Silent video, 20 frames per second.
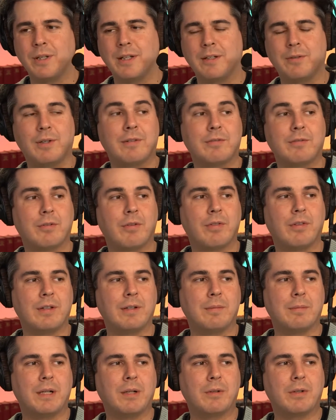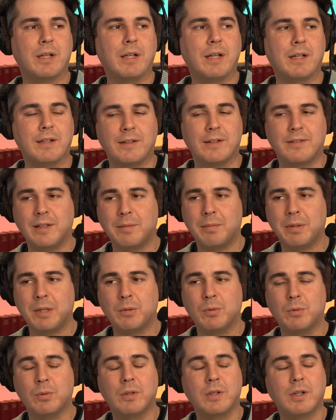that you have to think about, the
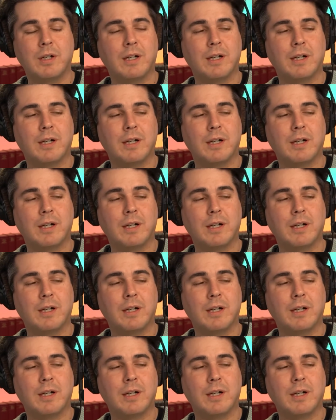CPU